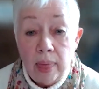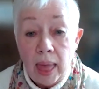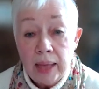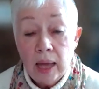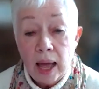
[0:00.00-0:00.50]

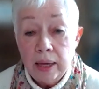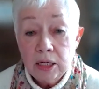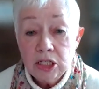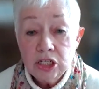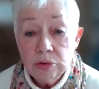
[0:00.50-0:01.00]
And I
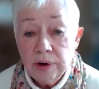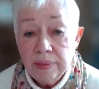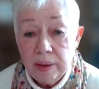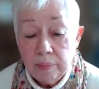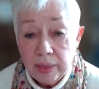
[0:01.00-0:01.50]
assured
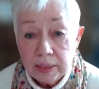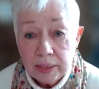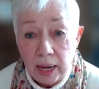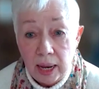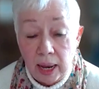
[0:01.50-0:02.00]
them
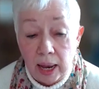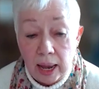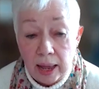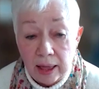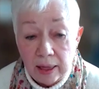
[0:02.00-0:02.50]

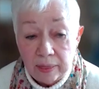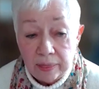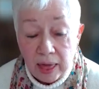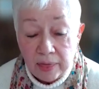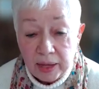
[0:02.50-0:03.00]

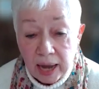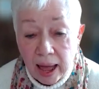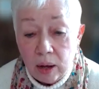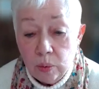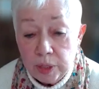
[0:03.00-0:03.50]
that
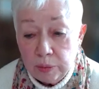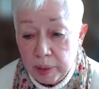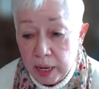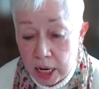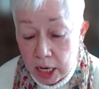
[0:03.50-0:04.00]
I would
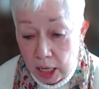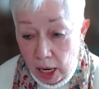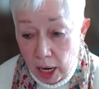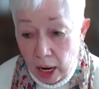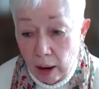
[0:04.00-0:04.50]
be
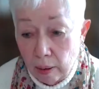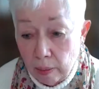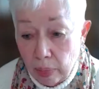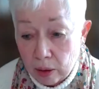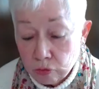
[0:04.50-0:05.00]

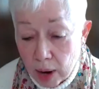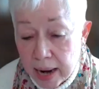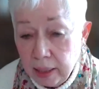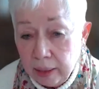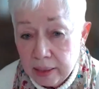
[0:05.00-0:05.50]

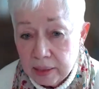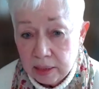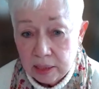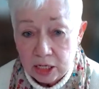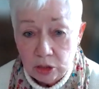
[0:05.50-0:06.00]
writing this in
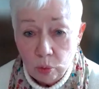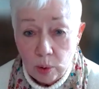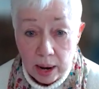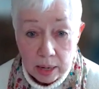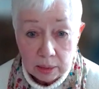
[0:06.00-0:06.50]
such a
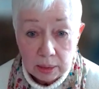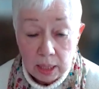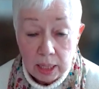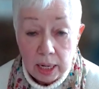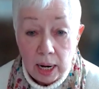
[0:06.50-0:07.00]
way
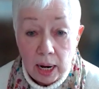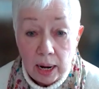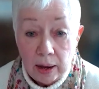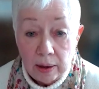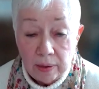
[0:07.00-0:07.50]

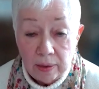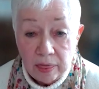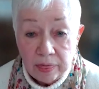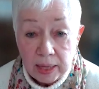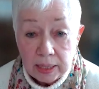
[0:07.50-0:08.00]

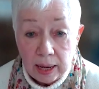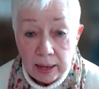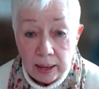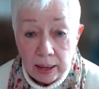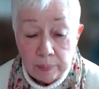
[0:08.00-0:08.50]
that
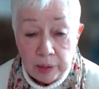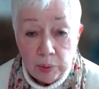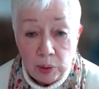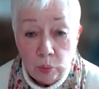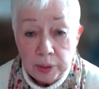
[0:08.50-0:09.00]

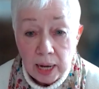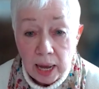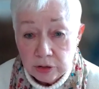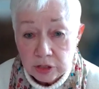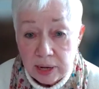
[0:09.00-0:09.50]
people would
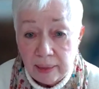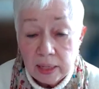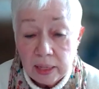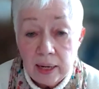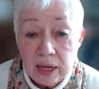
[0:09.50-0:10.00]
understand
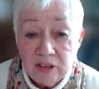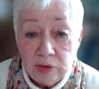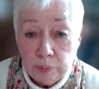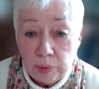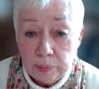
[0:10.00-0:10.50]
that I love
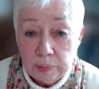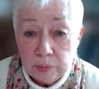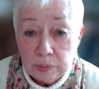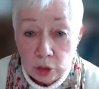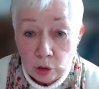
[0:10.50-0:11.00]

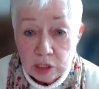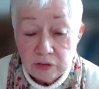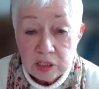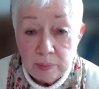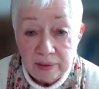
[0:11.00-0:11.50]
Joseph
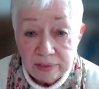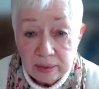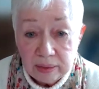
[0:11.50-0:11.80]
Smith.